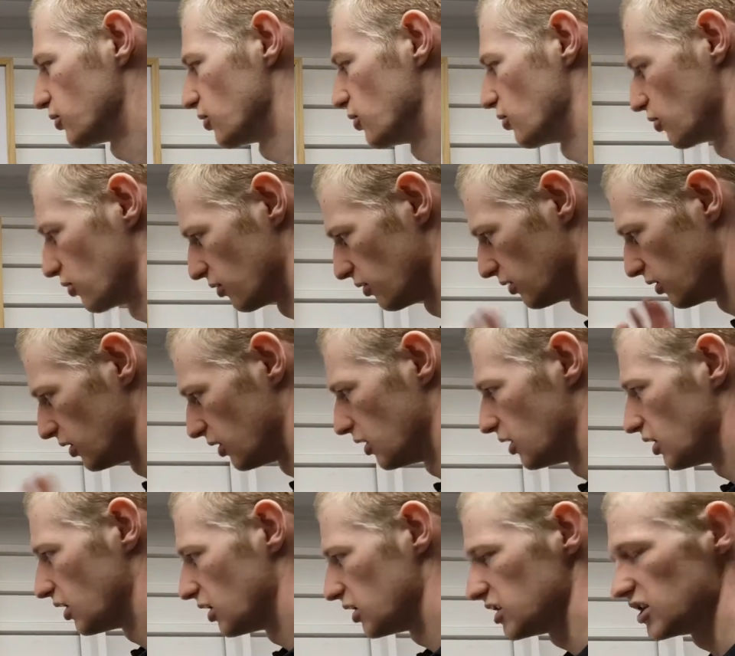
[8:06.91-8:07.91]
So
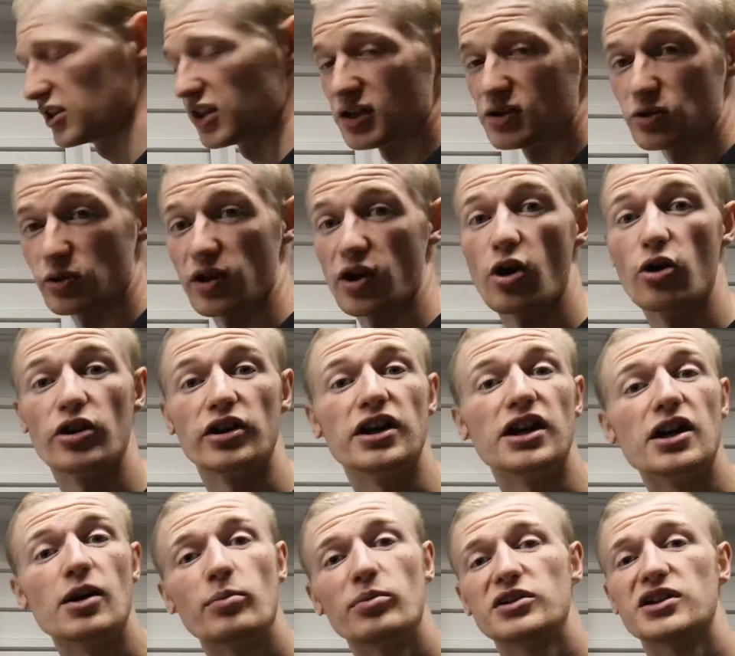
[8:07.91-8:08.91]
you literally only
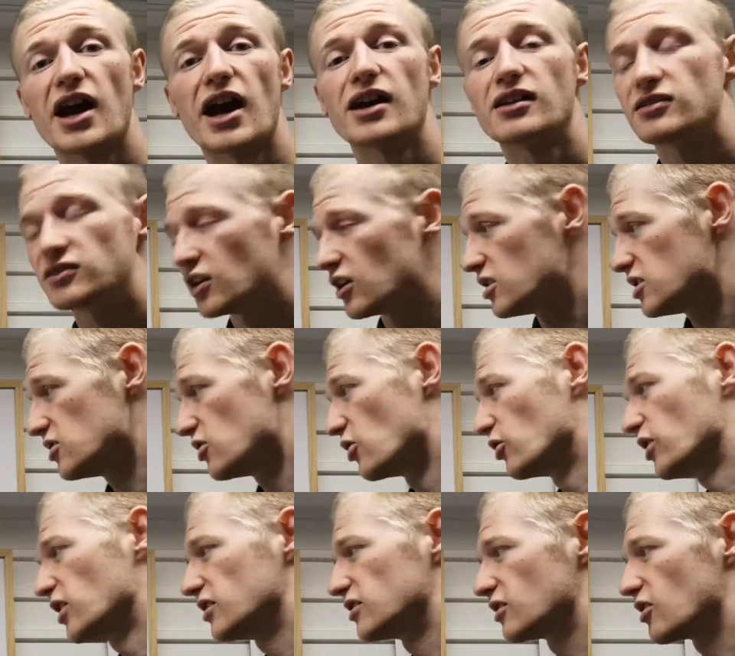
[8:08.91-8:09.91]
need a protector, you
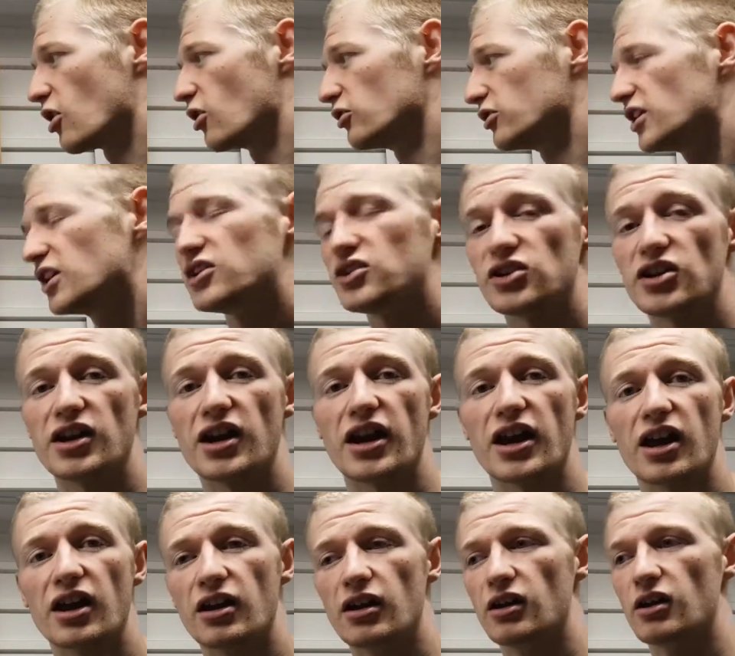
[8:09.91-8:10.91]
don't need to condition
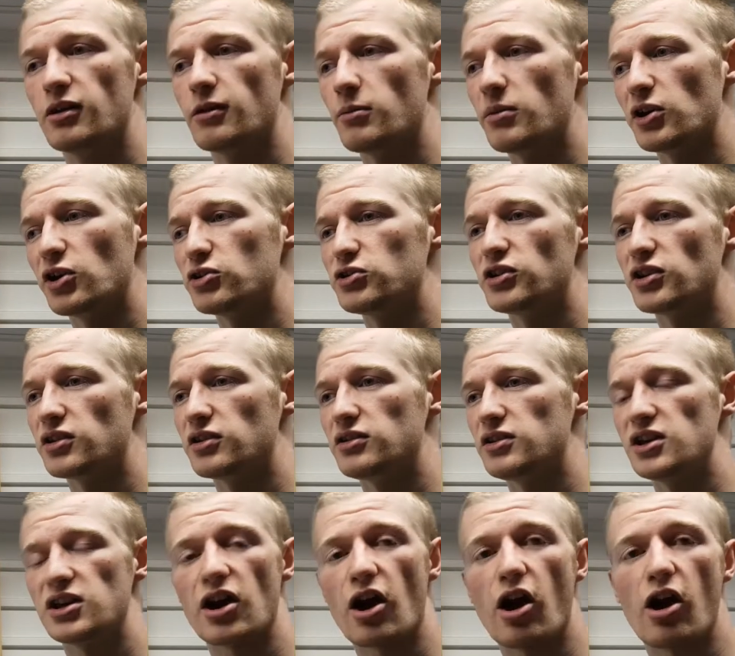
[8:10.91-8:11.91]
it, because you,
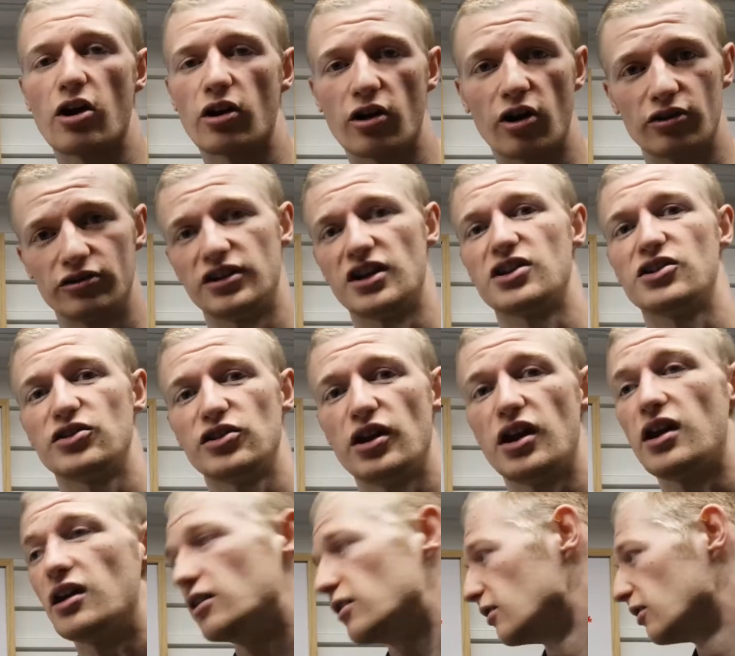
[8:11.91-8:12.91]
you can't condition
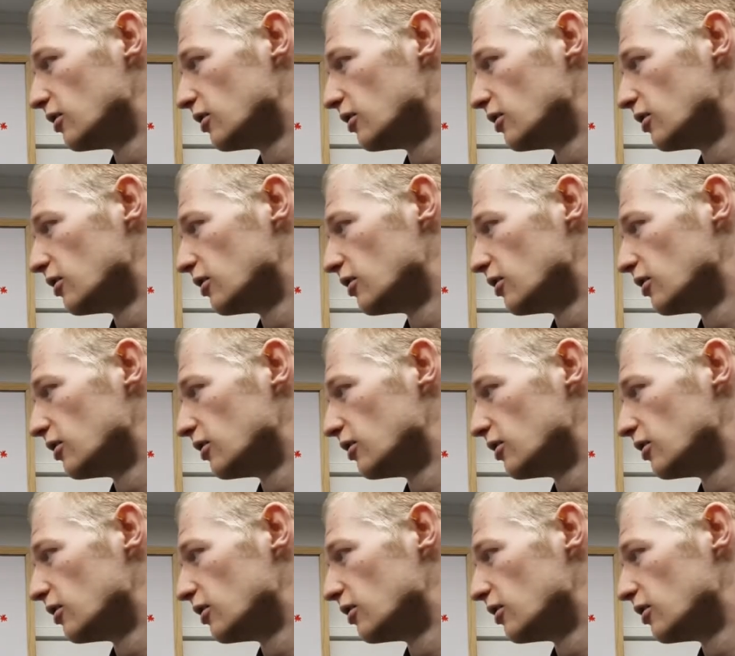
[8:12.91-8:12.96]
it,